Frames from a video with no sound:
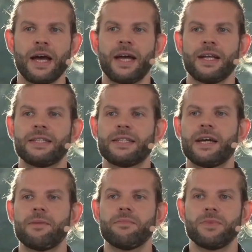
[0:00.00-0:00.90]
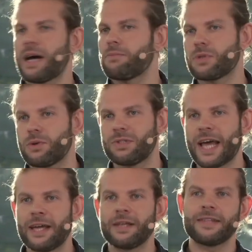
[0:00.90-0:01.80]
And yeah, so
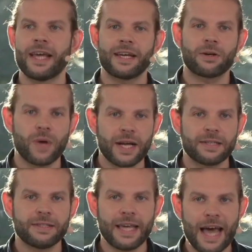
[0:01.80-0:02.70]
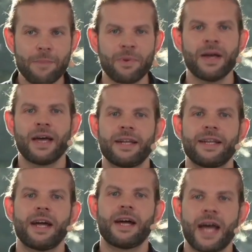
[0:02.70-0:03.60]
they created the app, and
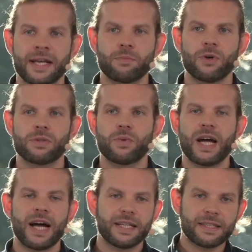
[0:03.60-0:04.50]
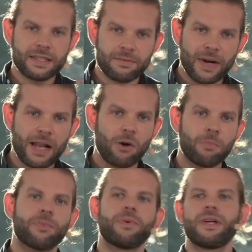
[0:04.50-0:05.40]
they are experts regarding
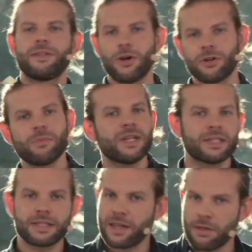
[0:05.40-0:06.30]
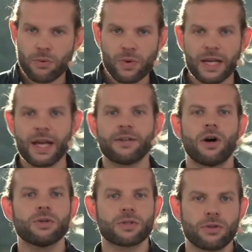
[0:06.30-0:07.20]
d.velop documents, D3, and
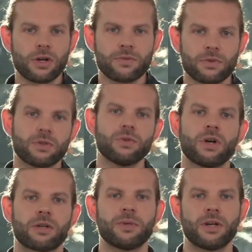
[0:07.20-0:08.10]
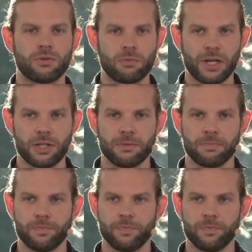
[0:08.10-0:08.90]
also Dox42 document automation.